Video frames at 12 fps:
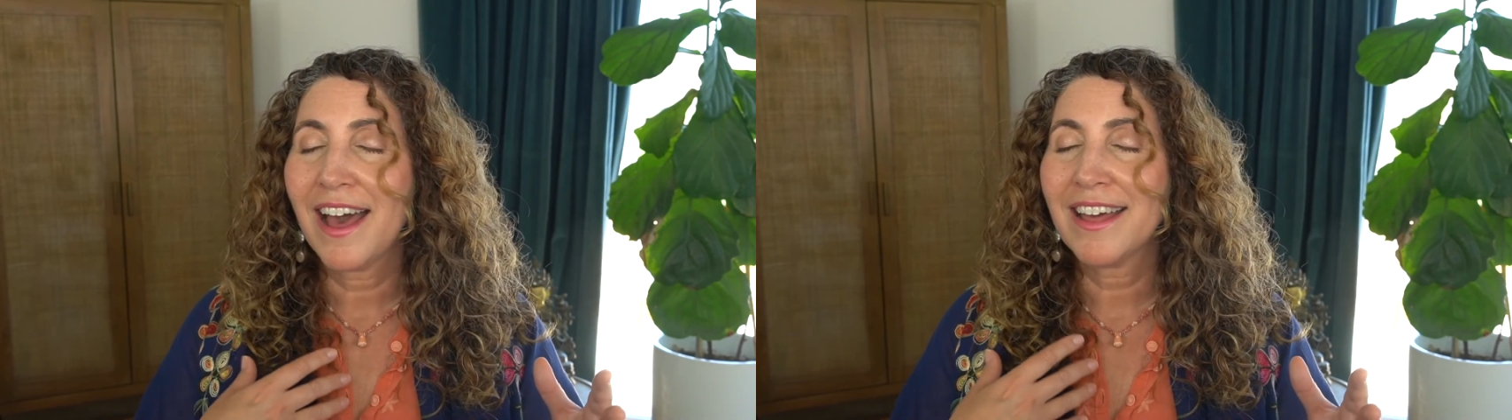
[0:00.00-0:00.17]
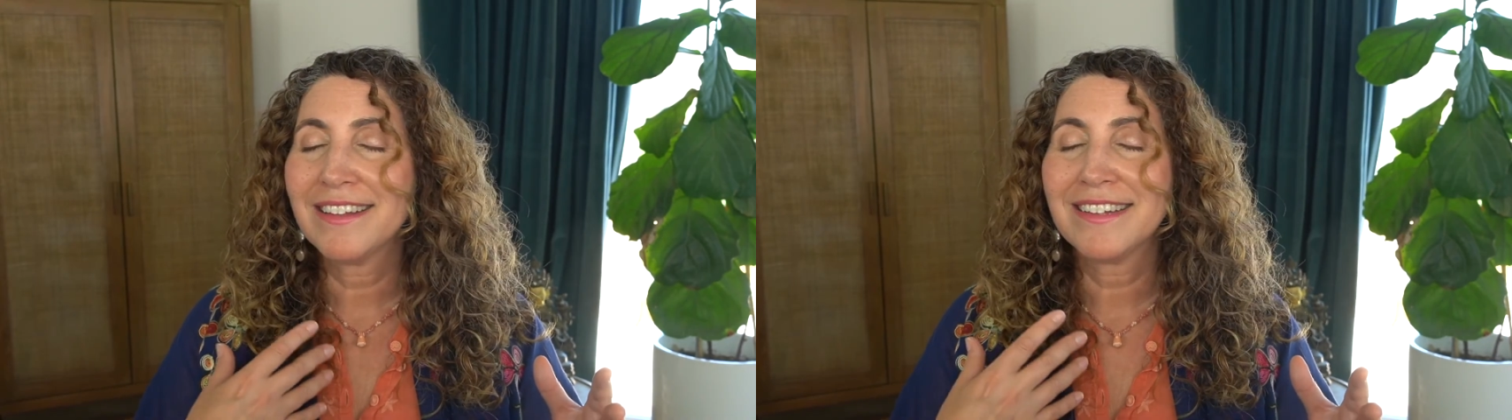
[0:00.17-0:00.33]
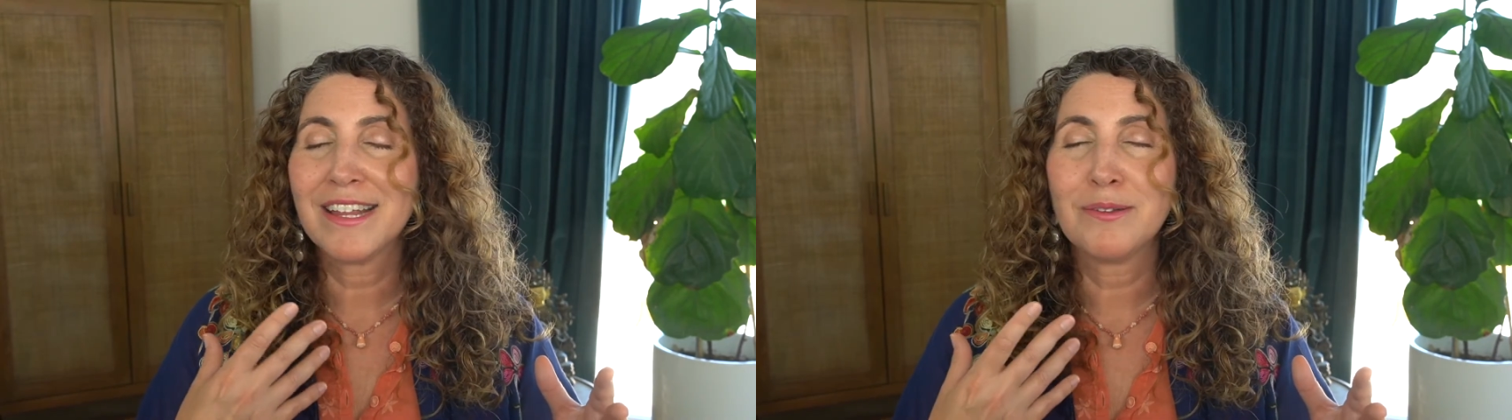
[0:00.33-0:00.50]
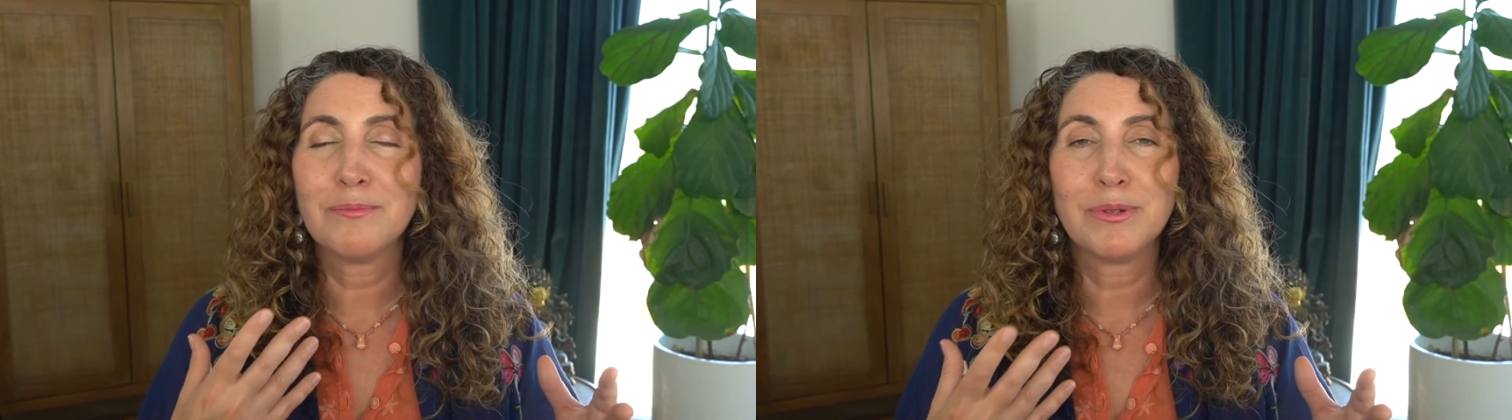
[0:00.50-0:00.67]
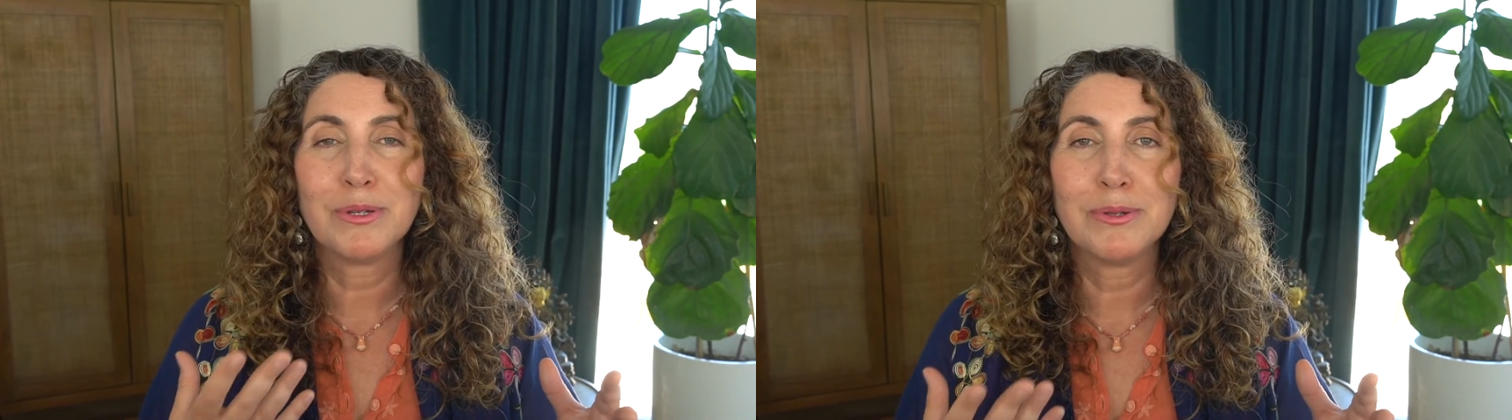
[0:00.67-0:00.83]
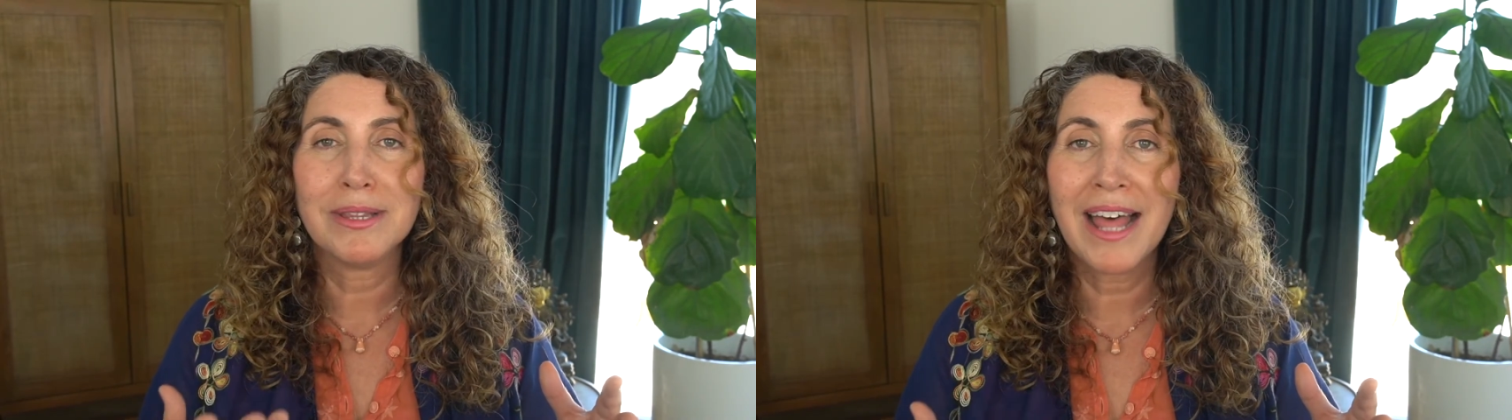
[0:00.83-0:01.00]
I send
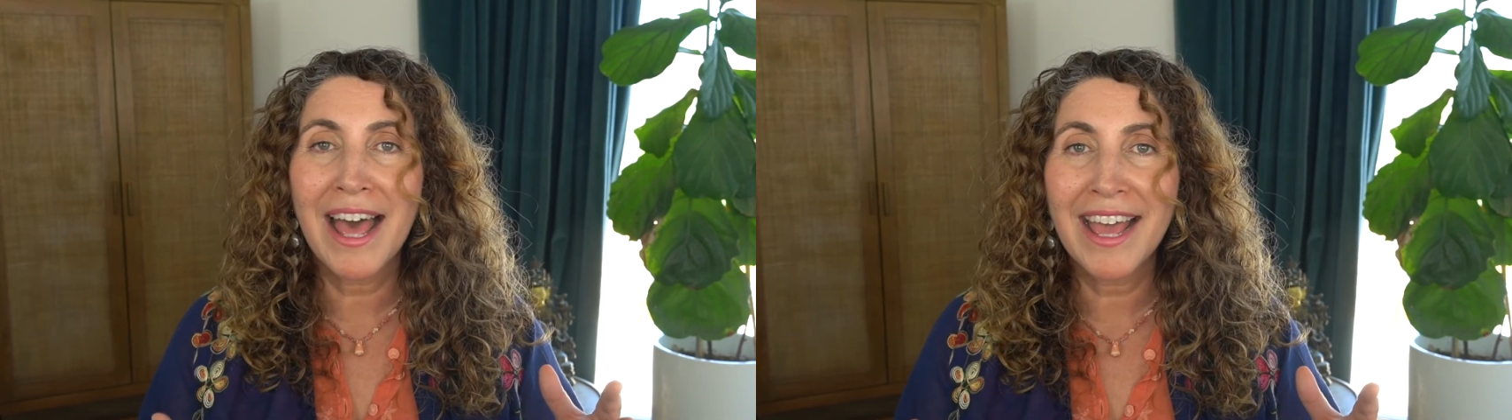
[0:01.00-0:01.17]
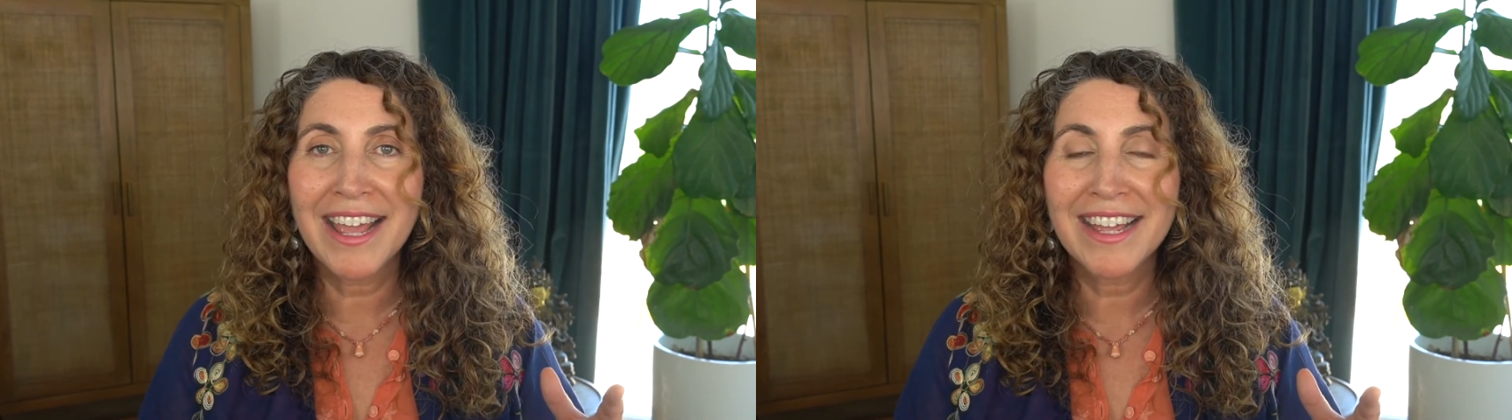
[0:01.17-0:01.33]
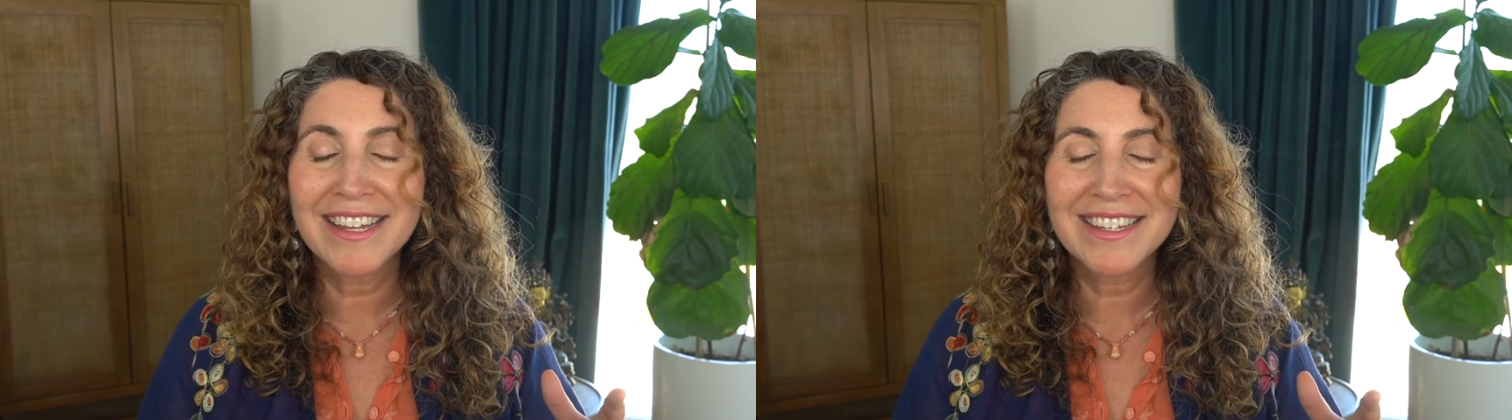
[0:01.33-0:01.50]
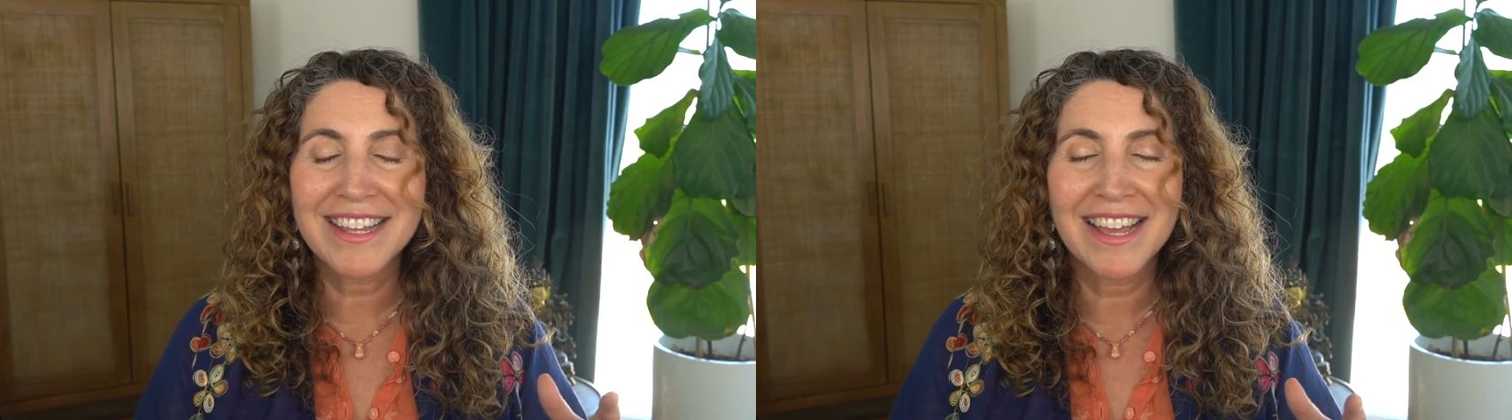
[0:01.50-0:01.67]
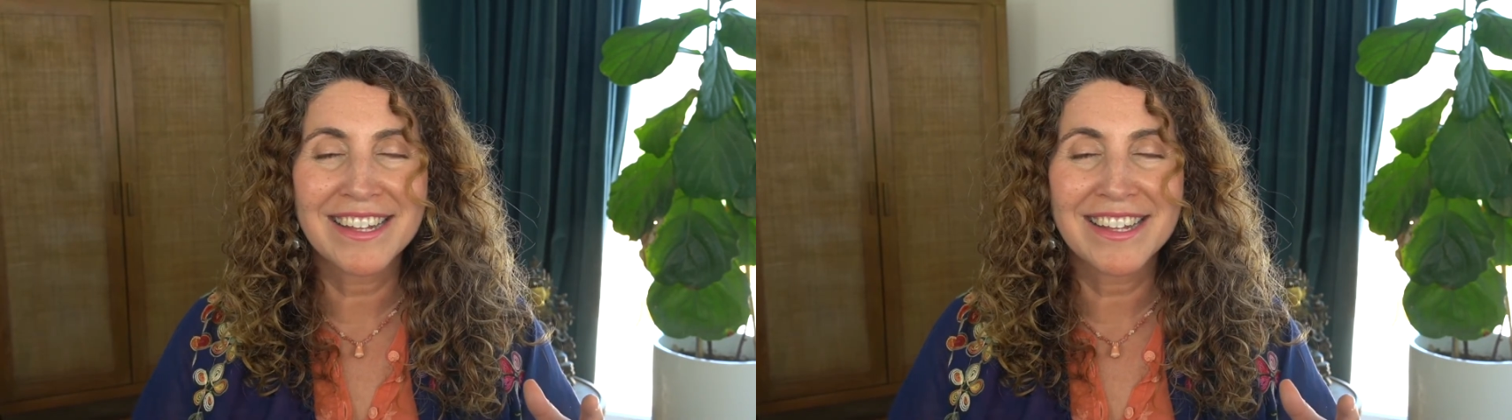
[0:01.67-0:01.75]
blue light,